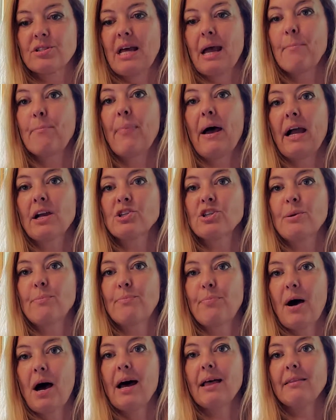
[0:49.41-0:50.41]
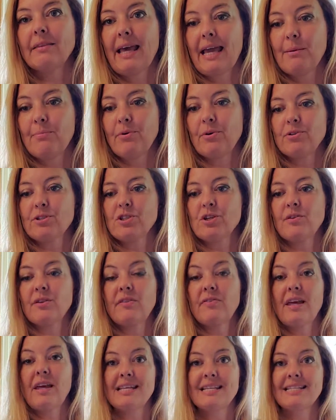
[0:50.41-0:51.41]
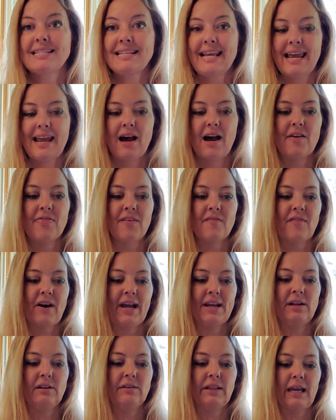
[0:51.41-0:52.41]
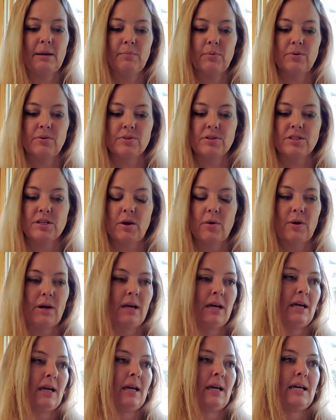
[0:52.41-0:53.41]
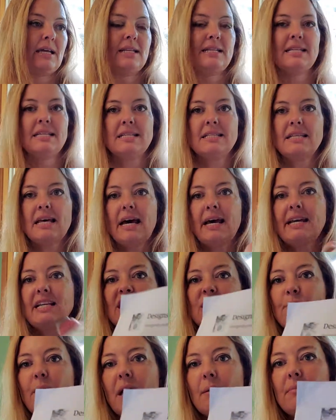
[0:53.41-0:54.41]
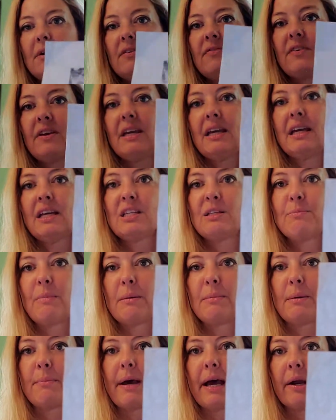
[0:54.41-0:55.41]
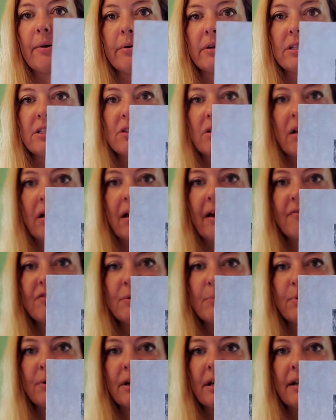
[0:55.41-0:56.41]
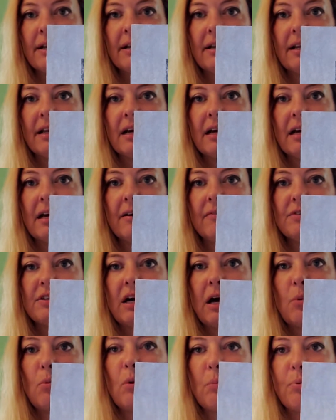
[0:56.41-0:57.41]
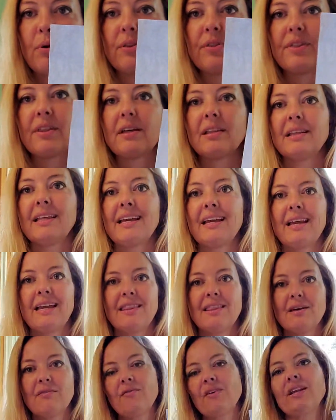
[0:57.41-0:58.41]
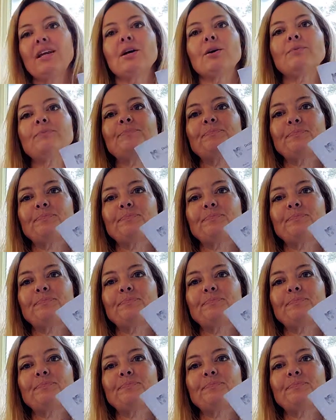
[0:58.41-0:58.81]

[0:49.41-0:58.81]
I actually bought labels so that they stay on the vinyl labels. So designs by Miffy, maybe backwards, so I'll have to put it. I will put the link in the video.